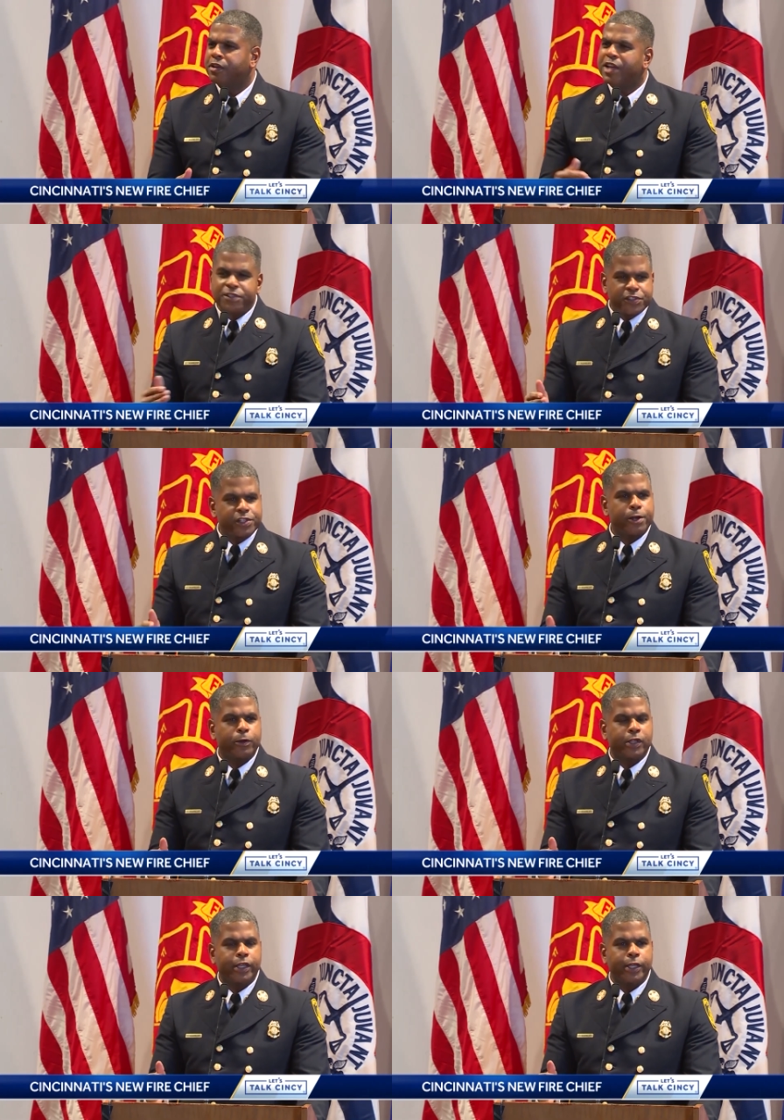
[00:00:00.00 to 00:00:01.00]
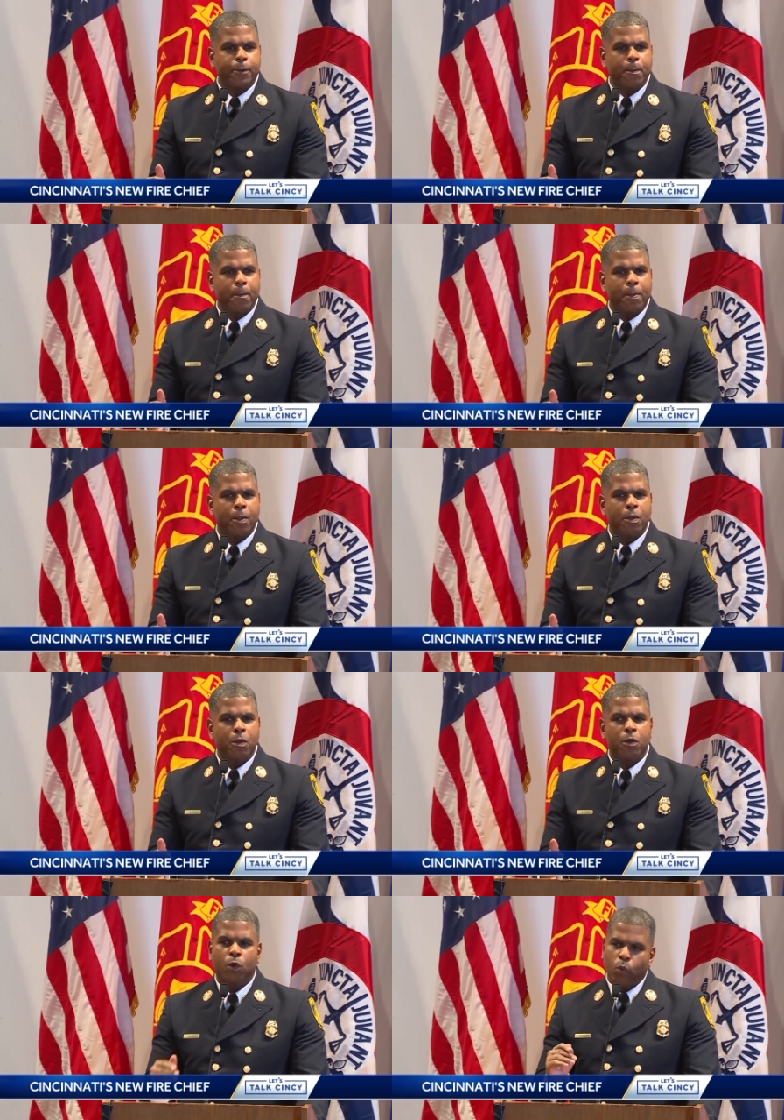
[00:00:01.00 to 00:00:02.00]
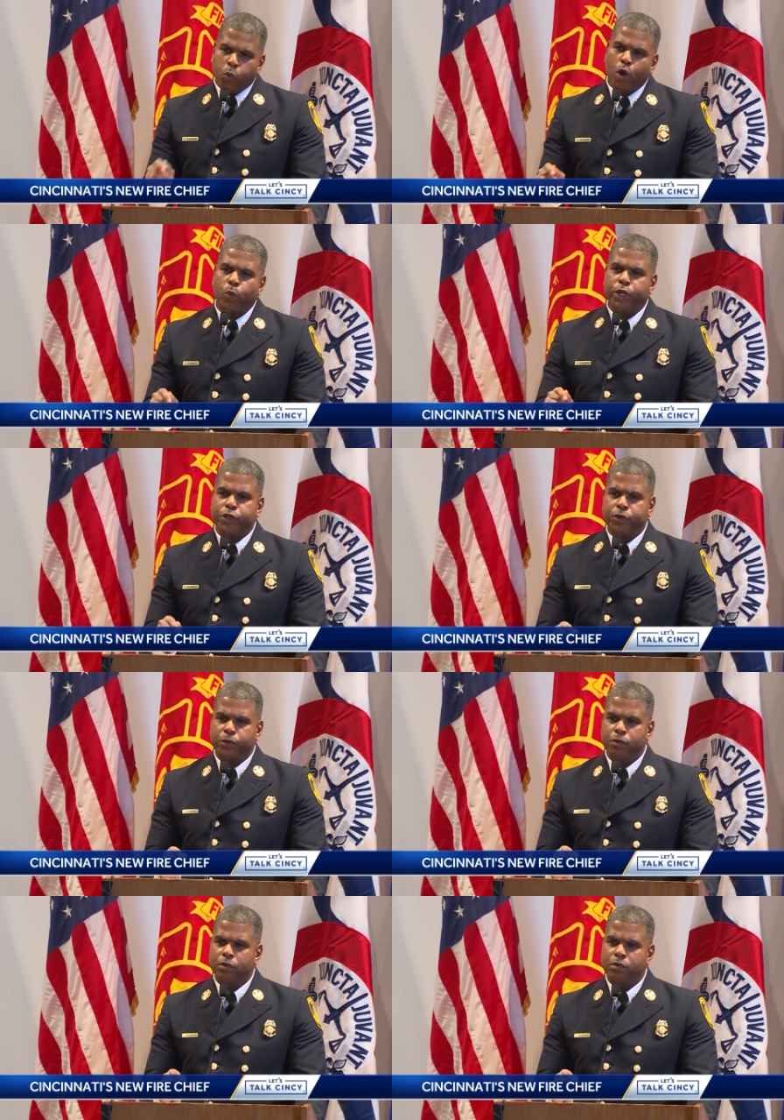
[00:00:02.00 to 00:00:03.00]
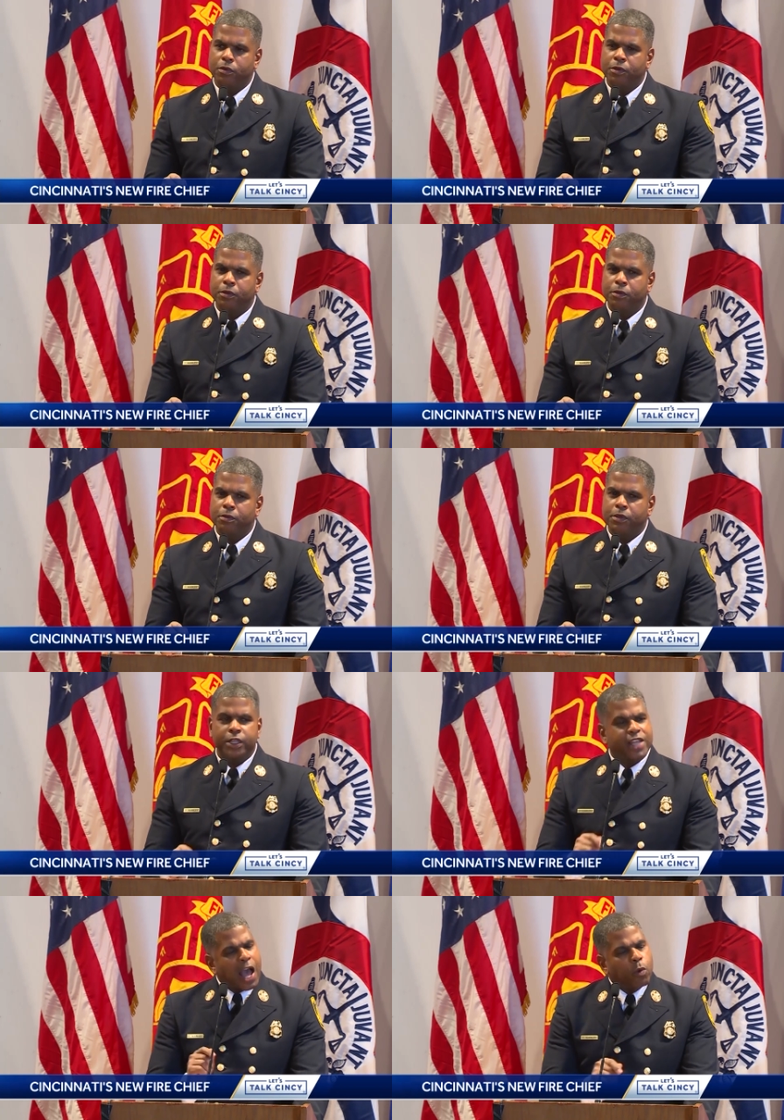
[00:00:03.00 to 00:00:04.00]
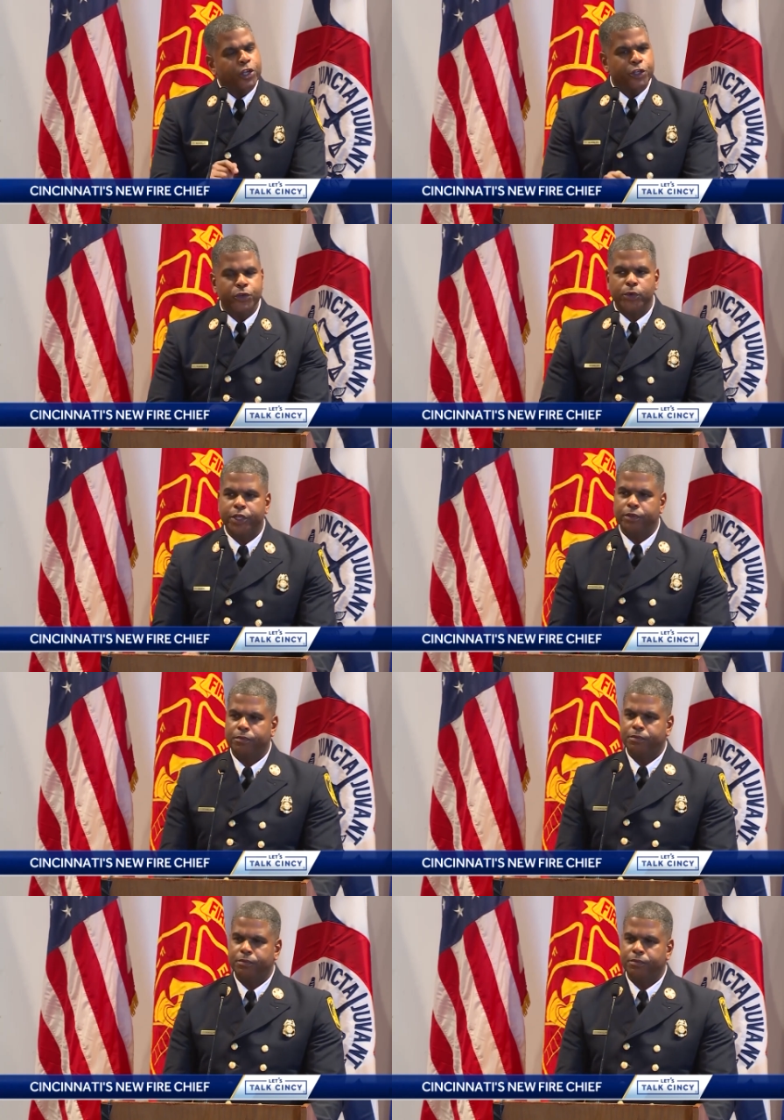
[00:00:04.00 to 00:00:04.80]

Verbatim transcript: necessarily what we do, it's how we do it.